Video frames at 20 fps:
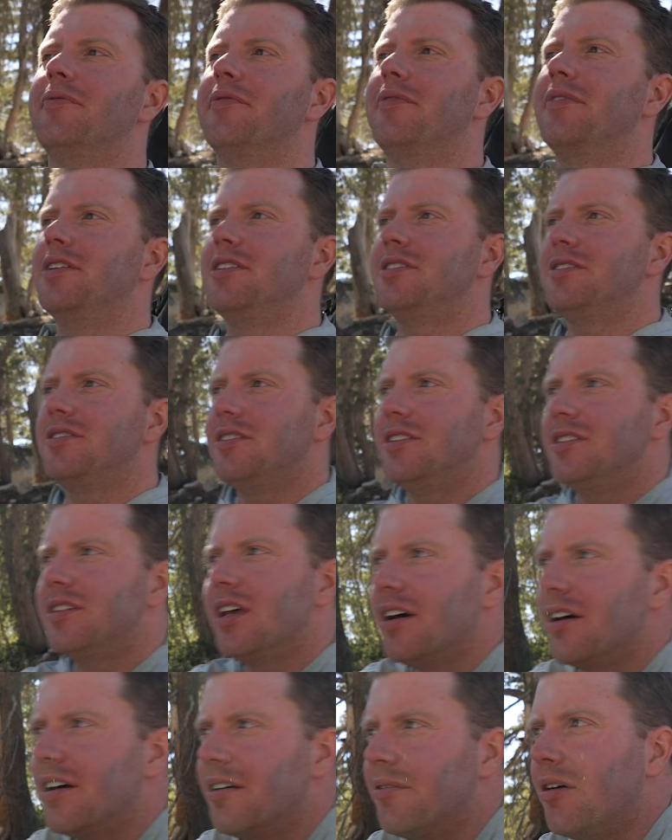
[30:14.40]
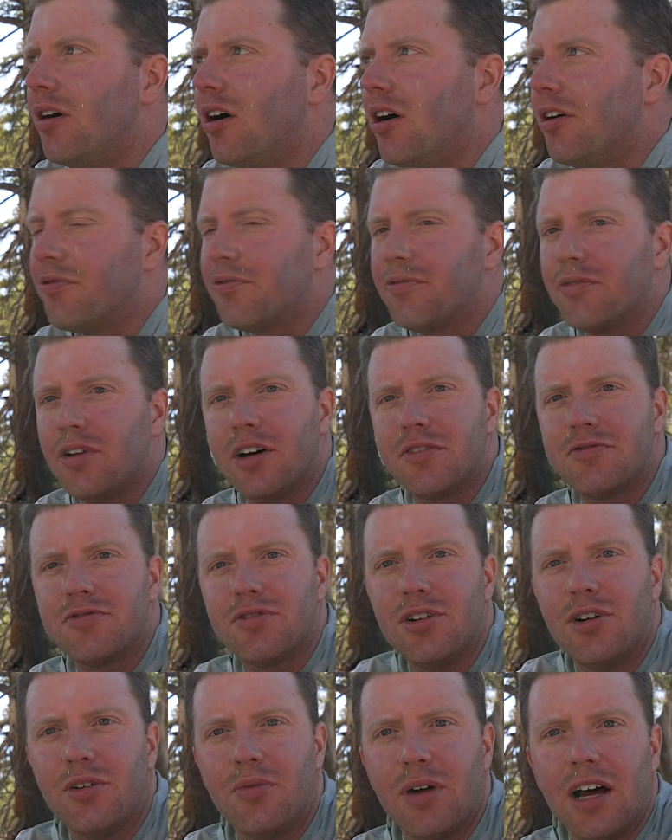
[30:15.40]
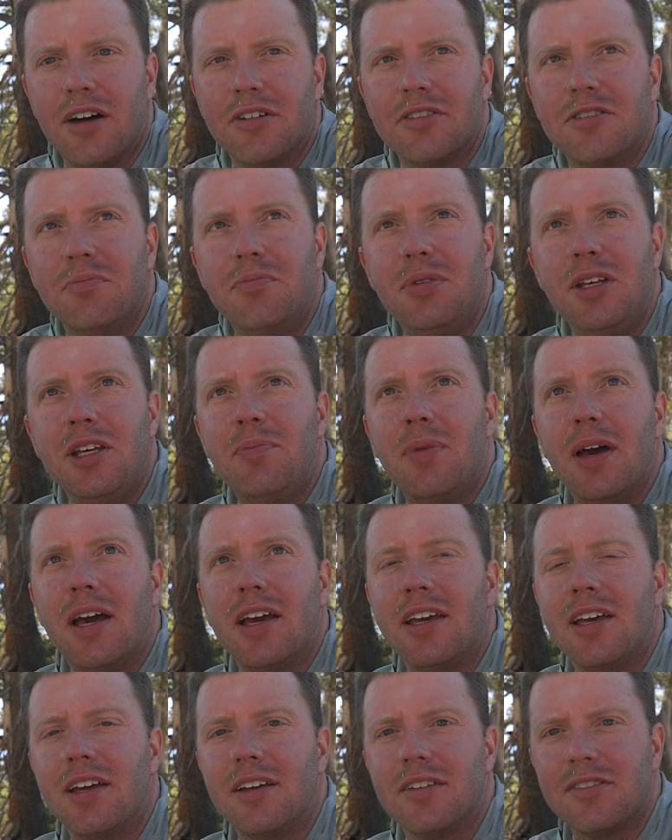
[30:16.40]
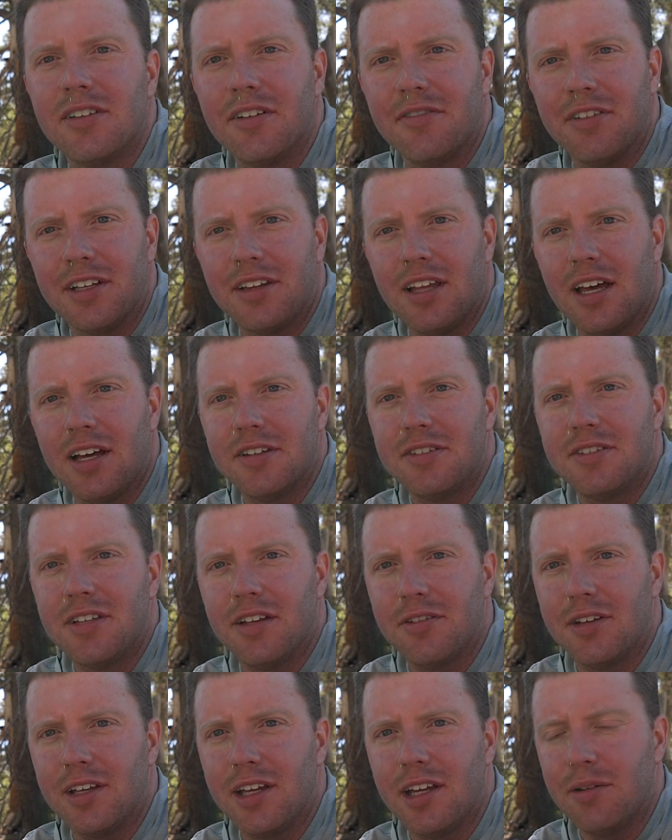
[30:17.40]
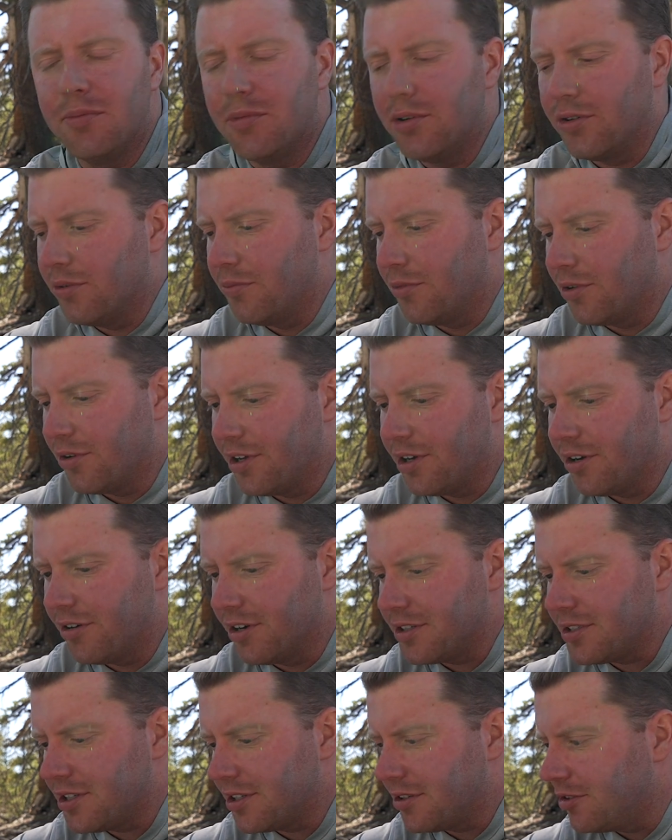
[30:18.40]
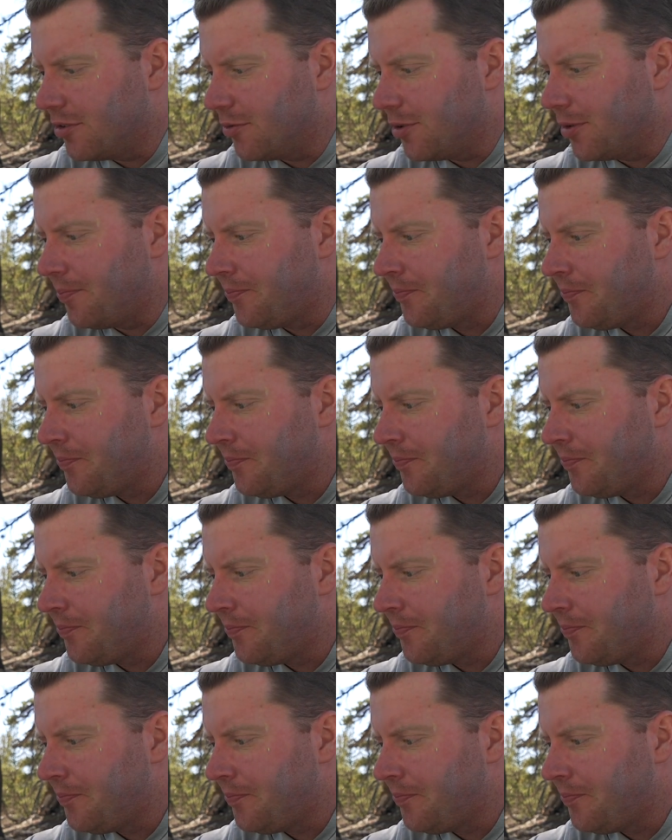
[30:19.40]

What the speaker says: these off trail routes and peak bagging and stuff like that is definitely getting more and more interesting to me.